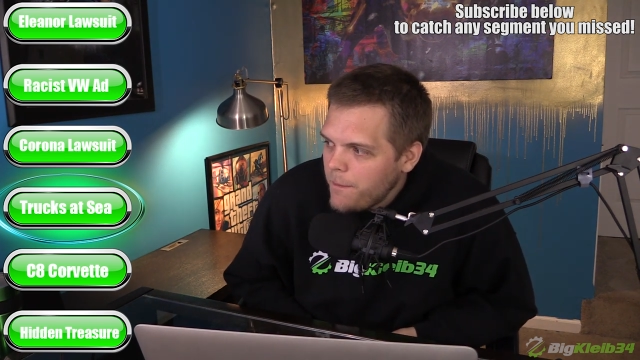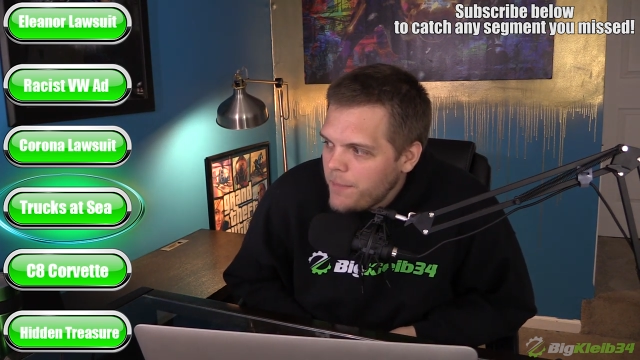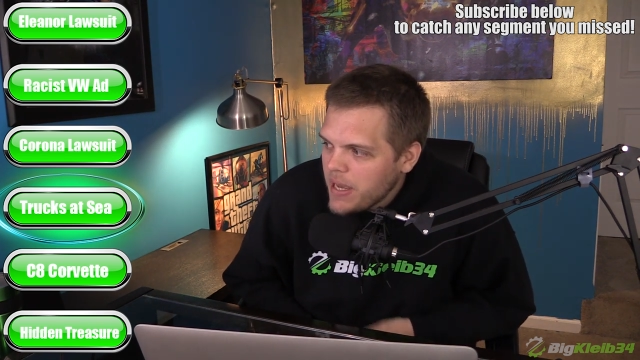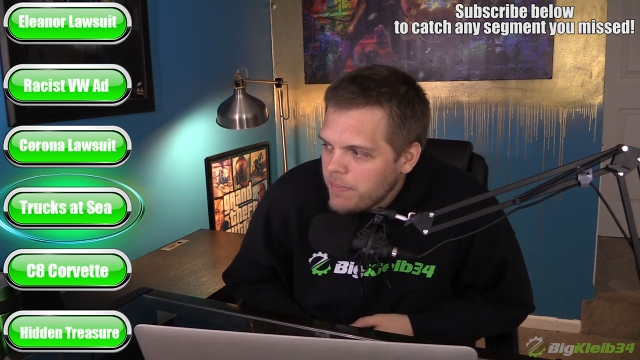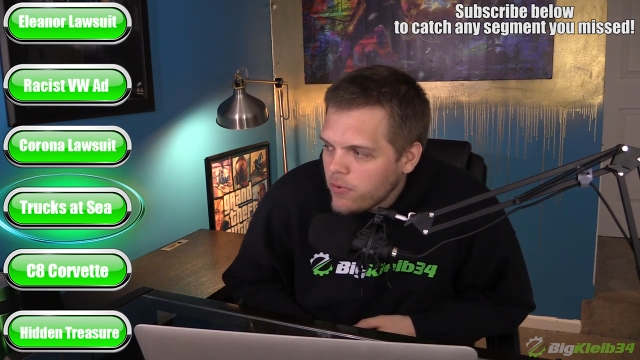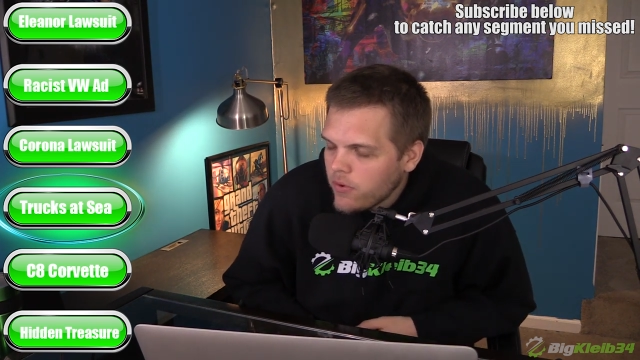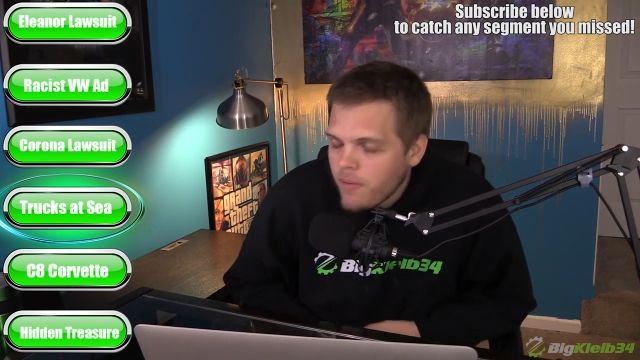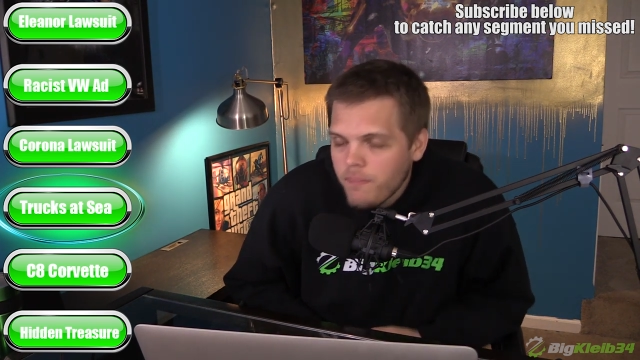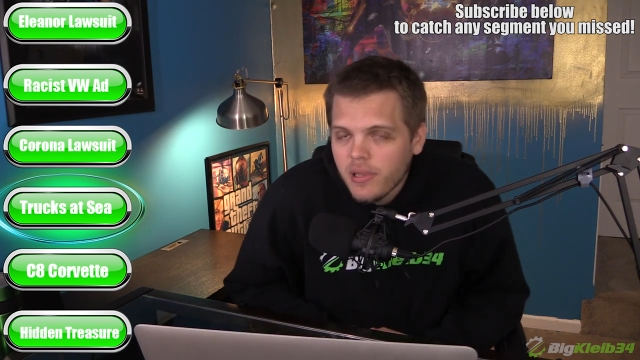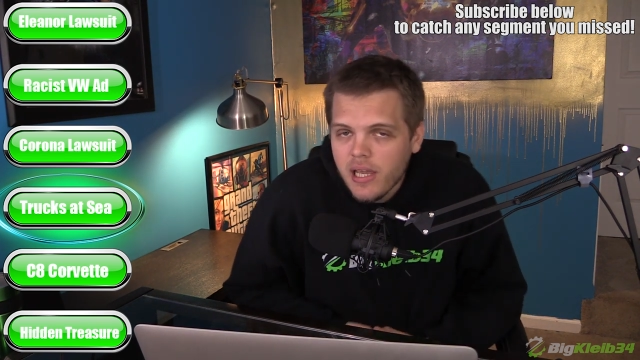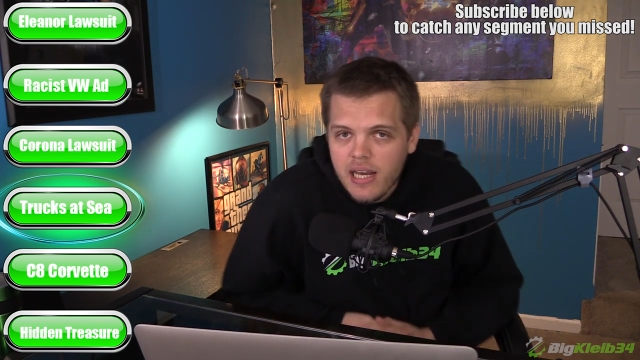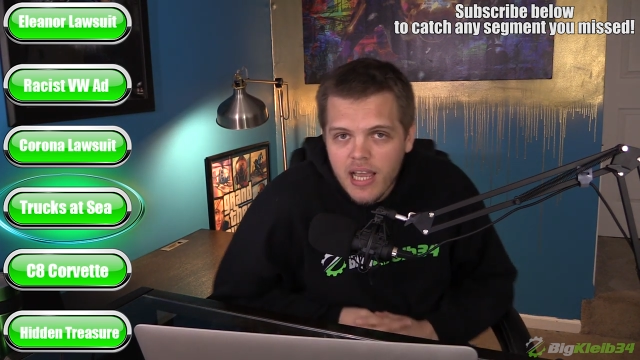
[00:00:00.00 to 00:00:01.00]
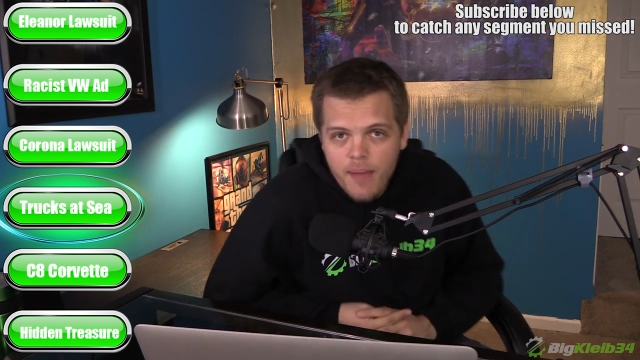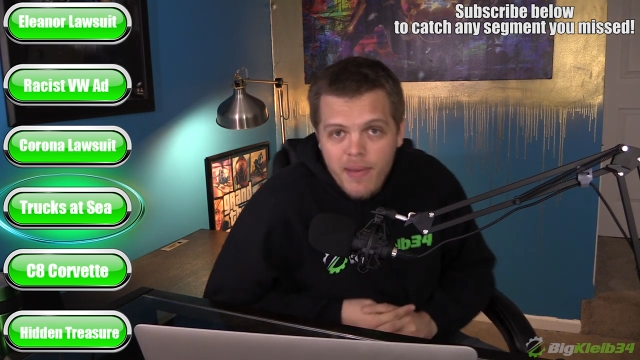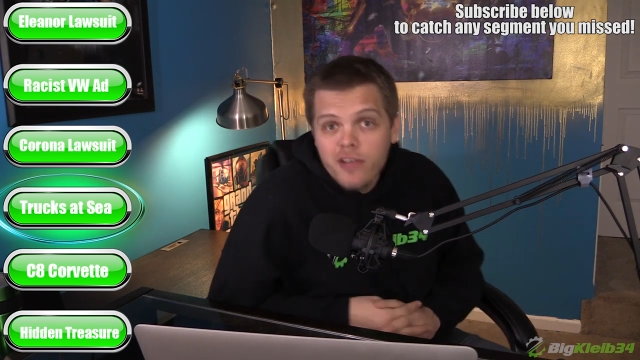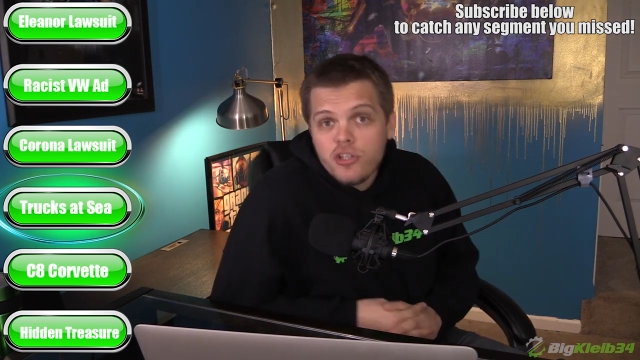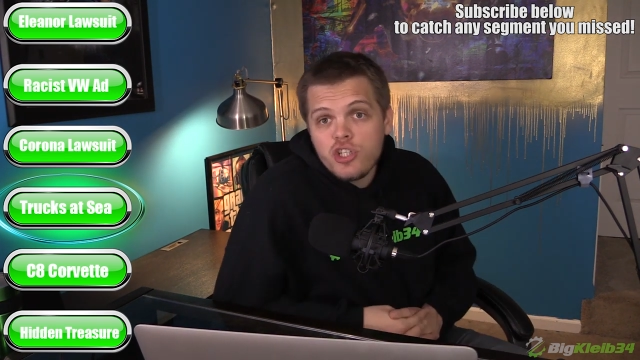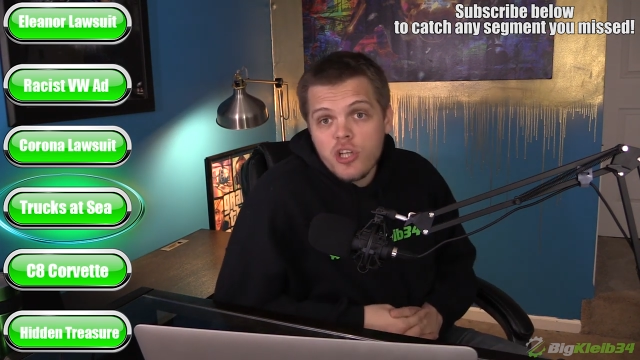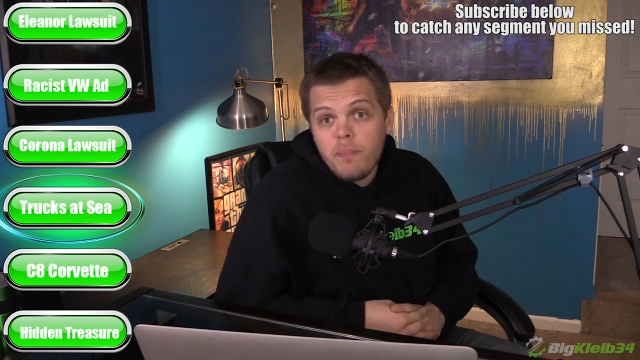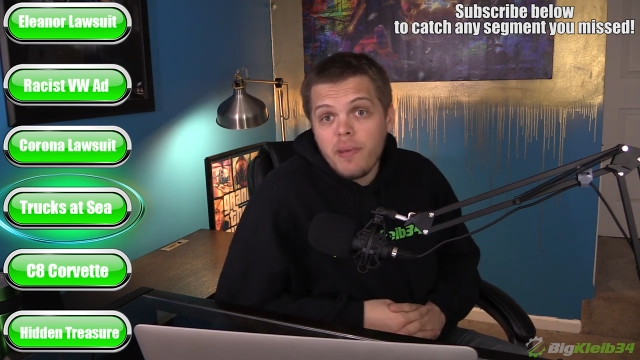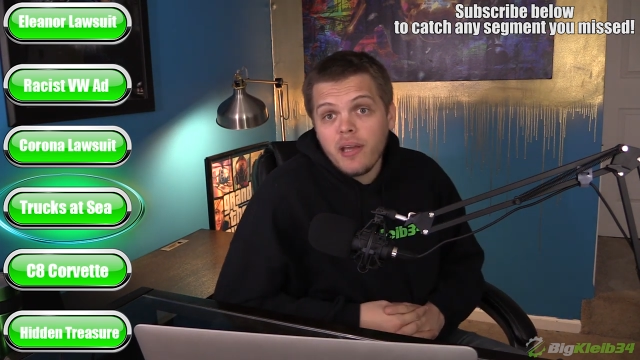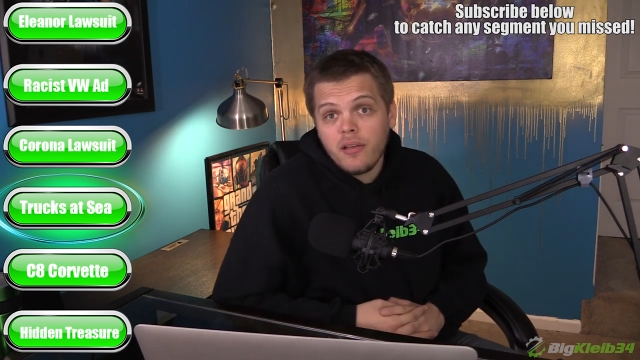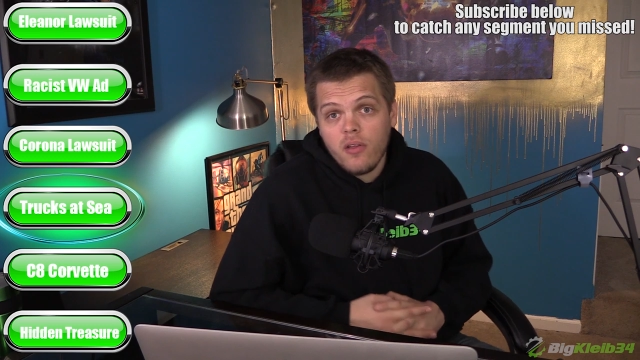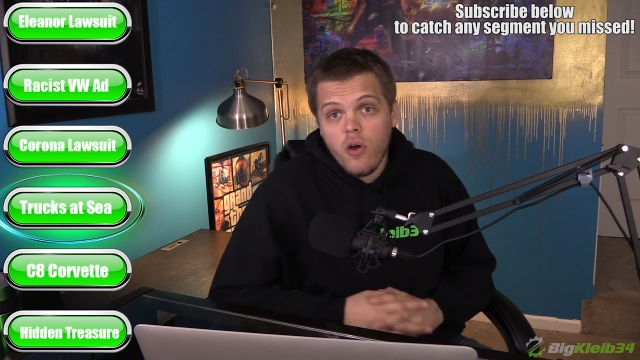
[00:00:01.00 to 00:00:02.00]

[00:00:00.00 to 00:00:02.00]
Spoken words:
people complaining about shipping.